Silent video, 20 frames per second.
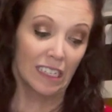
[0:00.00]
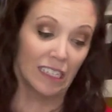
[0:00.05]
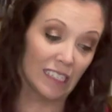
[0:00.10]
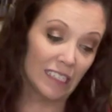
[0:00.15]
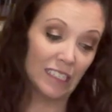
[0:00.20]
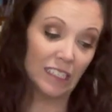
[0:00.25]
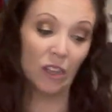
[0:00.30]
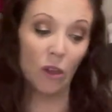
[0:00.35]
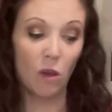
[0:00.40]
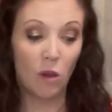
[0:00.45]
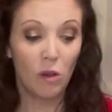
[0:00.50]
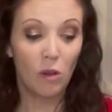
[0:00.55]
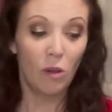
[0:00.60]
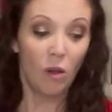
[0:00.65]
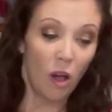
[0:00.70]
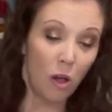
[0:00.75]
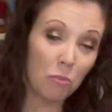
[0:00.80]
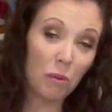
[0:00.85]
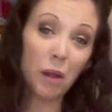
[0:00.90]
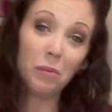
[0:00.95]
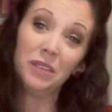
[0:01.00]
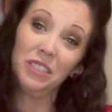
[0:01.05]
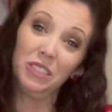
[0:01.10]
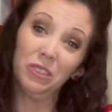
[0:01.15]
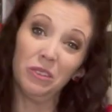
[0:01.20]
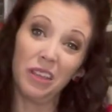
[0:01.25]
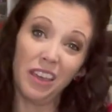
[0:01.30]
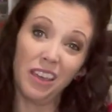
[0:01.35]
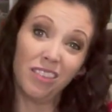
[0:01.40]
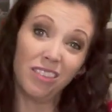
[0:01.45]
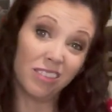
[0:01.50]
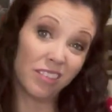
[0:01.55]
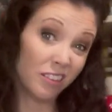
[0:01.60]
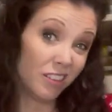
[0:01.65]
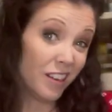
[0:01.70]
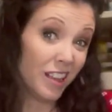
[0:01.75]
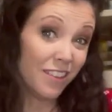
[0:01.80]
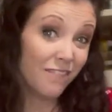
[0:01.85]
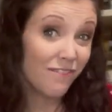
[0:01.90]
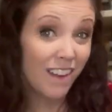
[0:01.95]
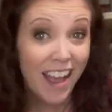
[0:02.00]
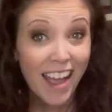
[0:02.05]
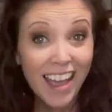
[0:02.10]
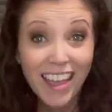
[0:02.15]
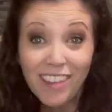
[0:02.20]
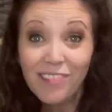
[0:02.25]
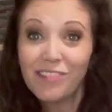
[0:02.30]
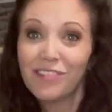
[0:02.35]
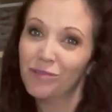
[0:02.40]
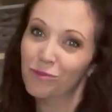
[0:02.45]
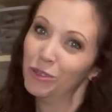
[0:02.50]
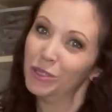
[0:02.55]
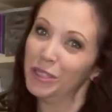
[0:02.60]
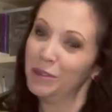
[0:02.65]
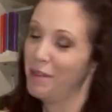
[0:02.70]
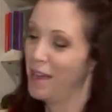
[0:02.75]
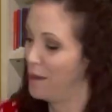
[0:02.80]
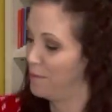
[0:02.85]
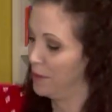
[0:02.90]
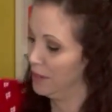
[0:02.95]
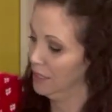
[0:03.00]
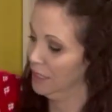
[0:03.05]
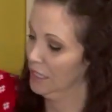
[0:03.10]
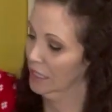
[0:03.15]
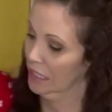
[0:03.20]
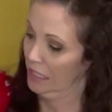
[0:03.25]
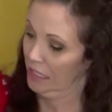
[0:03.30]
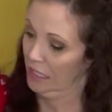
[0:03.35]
So I'll probably do like 35. We'll see what happens.